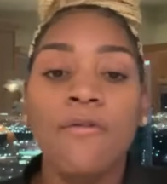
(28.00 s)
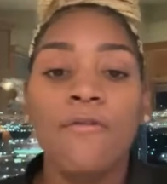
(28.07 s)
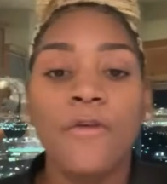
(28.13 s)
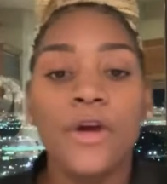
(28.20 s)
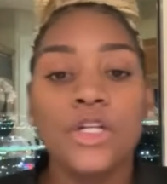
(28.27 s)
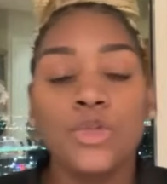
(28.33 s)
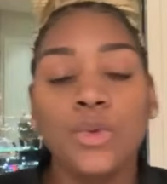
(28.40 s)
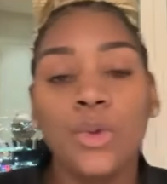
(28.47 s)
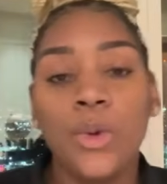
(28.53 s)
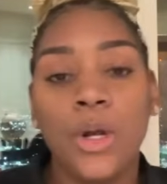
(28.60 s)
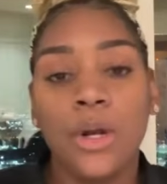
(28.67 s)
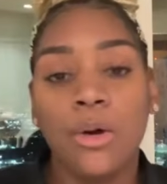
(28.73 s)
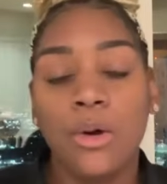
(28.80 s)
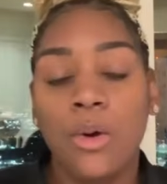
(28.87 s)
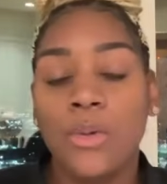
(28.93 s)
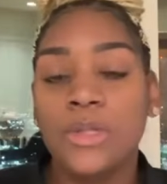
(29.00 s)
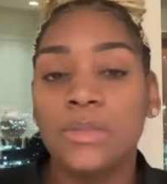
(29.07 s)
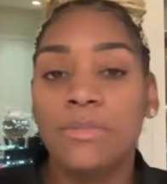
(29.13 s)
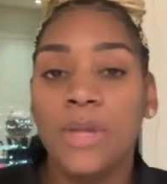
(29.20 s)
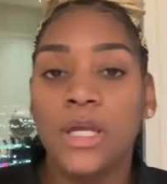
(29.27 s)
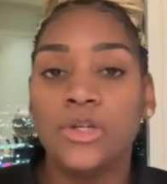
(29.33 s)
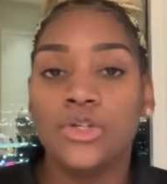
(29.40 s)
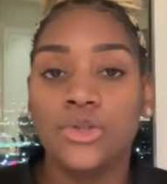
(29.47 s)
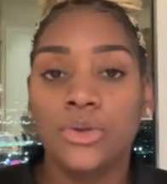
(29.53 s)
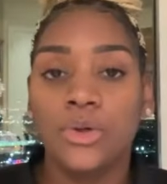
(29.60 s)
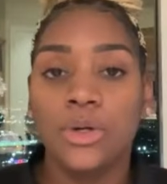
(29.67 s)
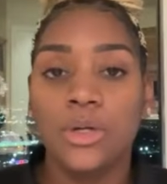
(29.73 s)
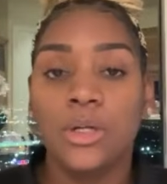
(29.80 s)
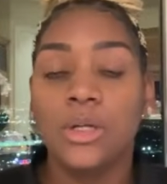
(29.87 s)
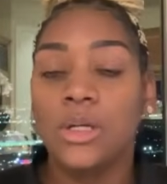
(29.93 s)
First, we want to always make
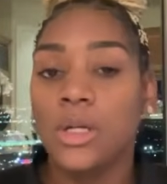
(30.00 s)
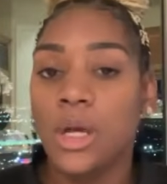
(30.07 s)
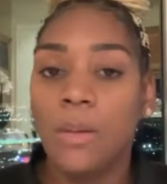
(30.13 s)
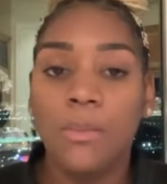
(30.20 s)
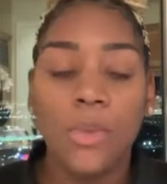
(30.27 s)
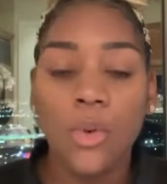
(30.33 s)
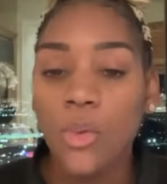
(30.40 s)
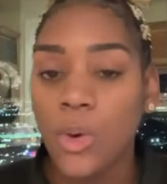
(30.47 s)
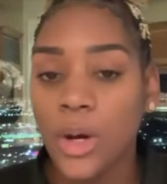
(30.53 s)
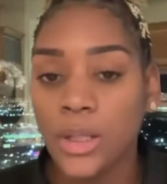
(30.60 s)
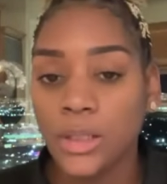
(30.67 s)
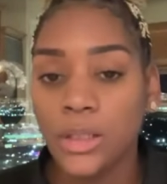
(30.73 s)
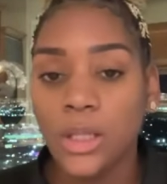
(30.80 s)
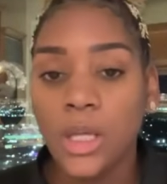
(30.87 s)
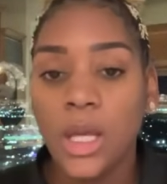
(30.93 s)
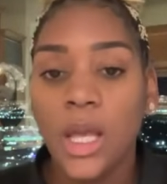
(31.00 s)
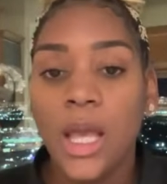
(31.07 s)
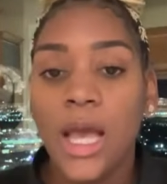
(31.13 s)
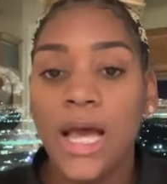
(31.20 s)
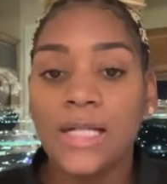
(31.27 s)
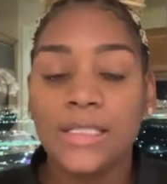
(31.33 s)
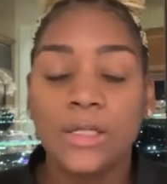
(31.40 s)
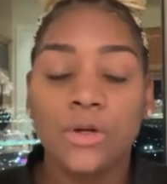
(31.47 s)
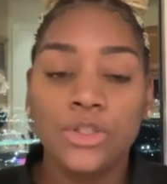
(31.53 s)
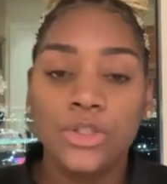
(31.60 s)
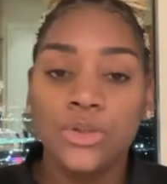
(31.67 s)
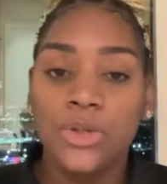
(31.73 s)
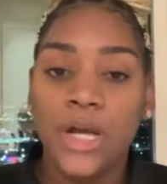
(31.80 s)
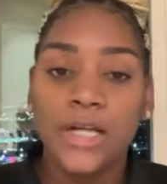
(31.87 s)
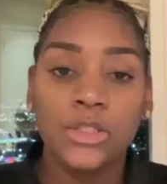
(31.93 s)
sure, number one, I talk
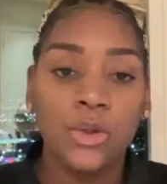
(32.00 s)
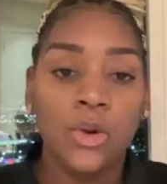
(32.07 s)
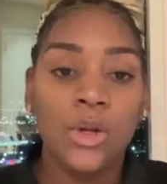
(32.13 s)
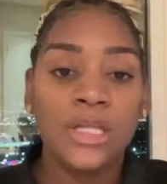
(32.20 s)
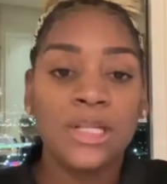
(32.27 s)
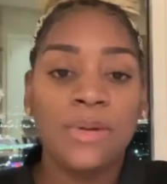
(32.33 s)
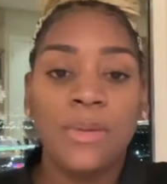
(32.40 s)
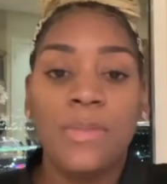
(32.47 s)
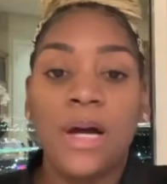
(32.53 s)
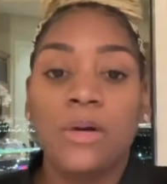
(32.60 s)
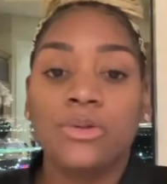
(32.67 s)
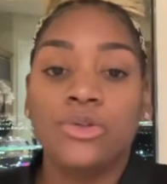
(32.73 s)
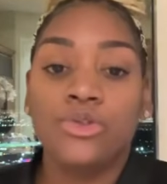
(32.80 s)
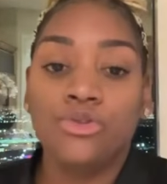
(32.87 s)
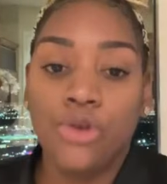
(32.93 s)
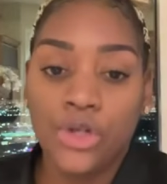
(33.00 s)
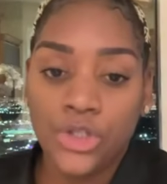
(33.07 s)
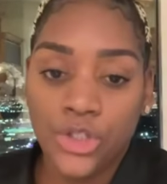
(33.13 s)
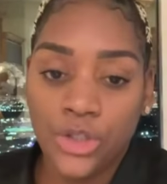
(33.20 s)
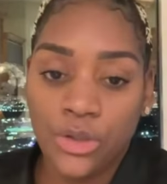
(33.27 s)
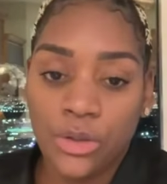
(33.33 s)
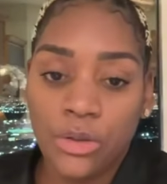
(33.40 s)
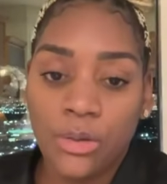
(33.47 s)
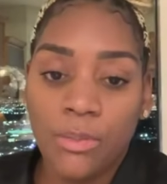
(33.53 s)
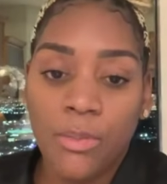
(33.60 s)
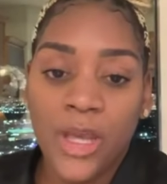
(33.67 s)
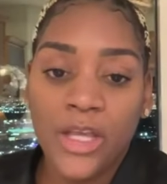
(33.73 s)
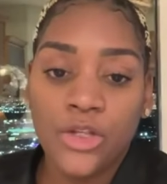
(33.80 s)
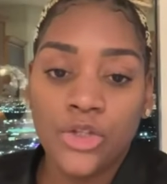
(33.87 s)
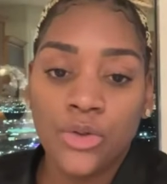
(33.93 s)
to you guys all the time about structure,
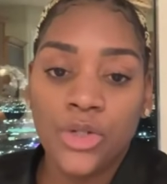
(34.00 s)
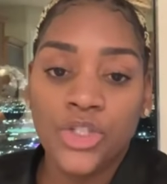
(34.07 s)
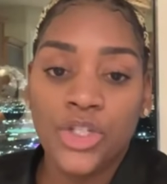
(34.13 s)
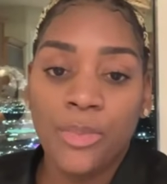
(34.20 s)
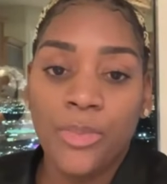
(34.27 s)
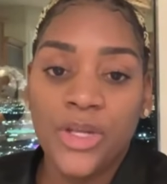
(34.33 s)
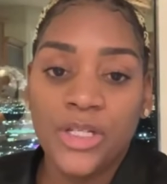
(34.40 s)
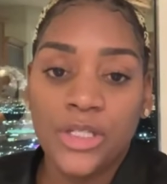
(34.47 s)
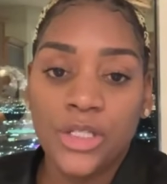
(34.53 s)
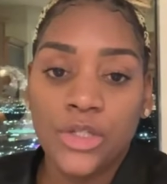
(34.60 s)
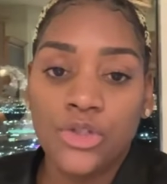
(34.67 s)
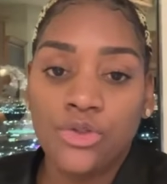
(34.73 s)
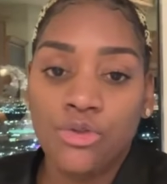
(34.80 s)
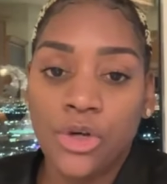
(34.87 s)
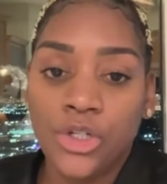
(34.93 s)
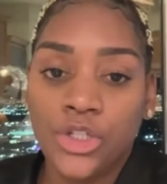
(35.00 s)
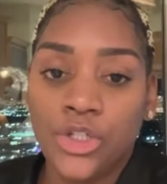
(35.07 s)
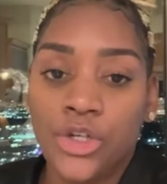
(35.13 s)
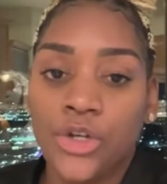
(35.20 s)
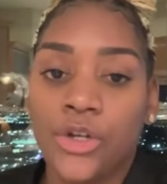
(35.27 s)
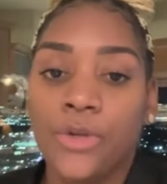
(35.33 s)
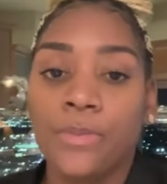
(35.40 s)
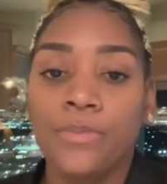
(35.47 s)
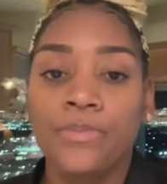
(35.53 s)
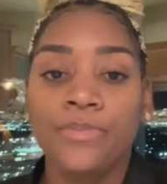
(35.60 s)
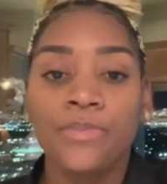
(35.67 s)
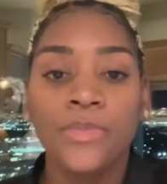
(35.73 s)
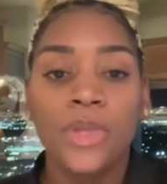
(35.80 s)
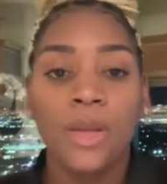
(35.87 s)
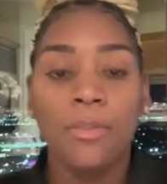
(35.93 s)
making sure that your business is structured,
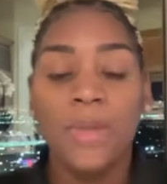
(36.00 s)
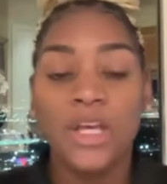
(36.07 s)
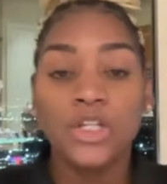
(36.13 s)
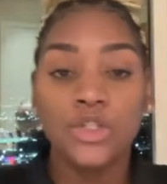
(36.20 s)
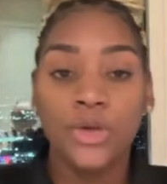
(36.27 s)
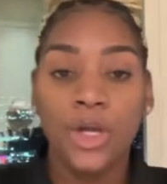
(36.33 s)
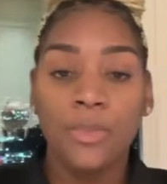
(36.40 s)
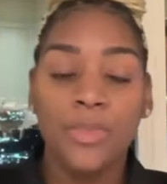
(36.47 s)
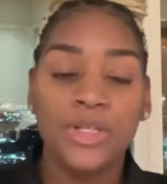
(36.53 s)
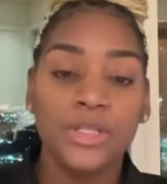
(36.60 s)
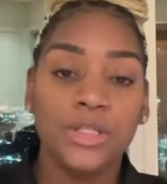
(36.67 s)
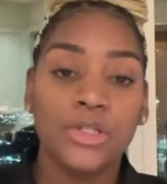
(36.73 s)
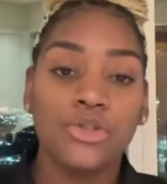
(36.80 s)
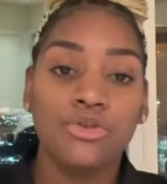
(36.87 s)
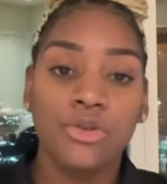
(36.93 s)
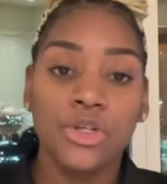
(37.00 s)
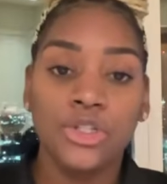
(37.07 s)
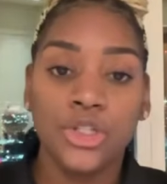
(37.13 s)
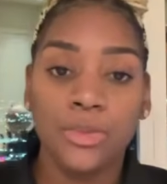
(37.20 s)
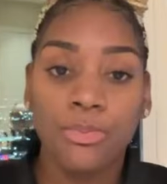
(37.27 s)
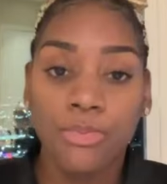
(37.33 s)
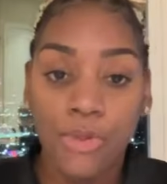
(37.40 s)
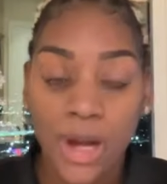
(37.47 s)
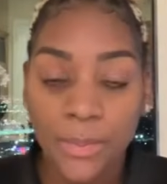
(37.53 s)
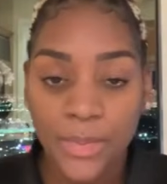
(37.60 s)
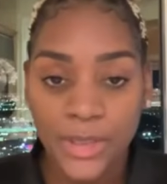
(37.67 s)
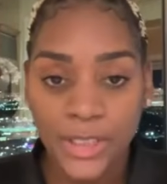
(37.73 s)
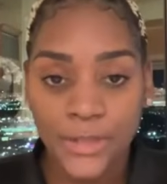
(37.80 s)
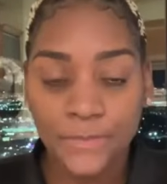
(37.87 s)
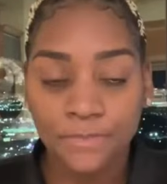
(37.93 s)
making sure your business is structured
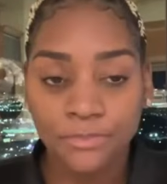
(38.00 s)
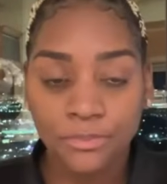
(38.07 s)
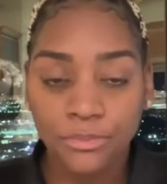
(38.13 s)
properly.